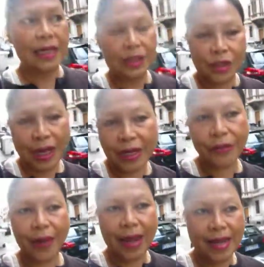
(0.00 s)
So
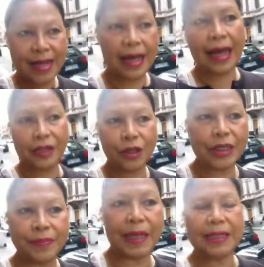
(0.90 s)
anyway, I told
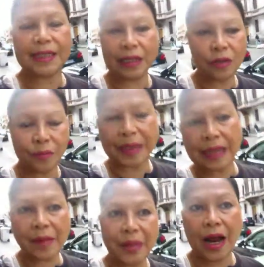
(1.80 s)
him that. He said, look, Meta,
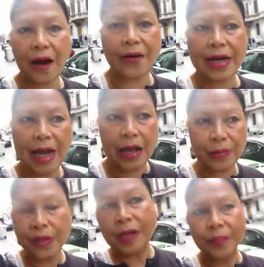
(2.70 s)
I'm in a hurry now,
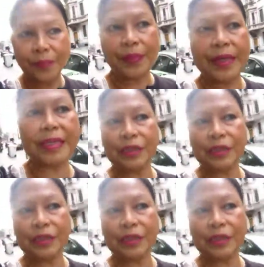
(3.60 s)
please